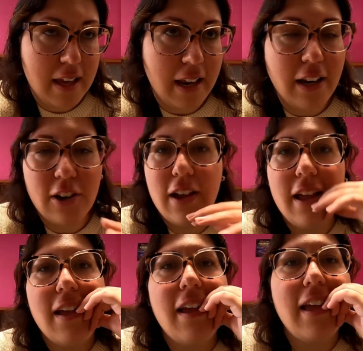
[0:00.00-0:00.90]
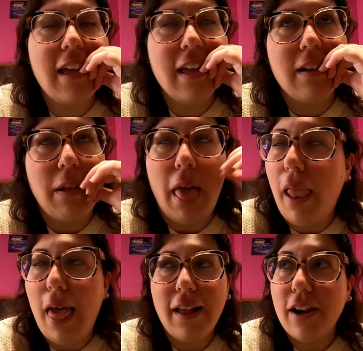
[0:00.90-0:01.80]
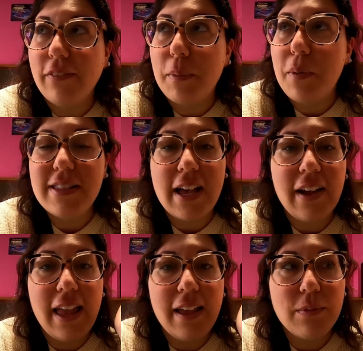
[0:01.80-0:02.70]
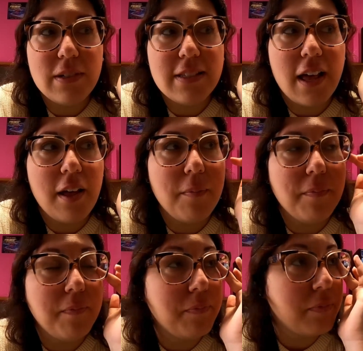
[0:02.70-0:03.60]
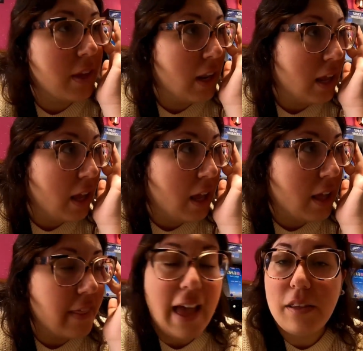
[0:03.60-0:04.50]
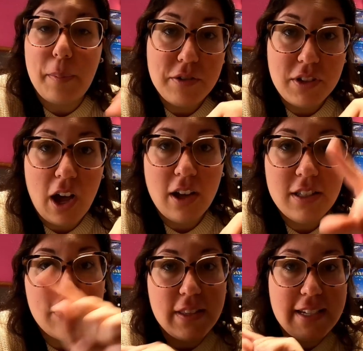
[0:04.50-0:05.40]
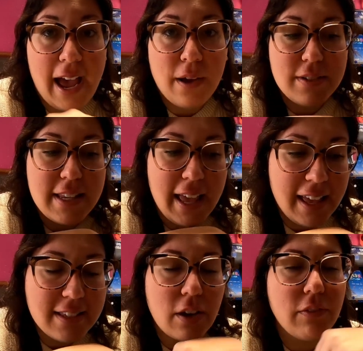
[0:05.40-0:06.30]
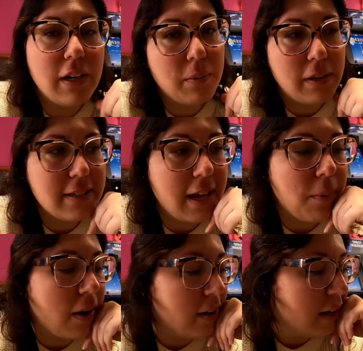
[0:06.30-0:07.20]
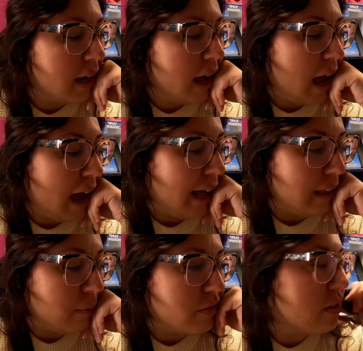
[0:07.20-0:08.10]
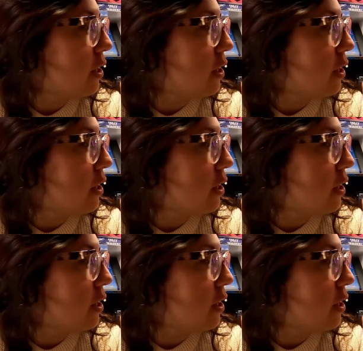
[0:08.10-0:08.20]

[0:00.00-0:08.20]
can't even get words out. It was they had the postcards for the towns here, so I really wanted to get one. And then we've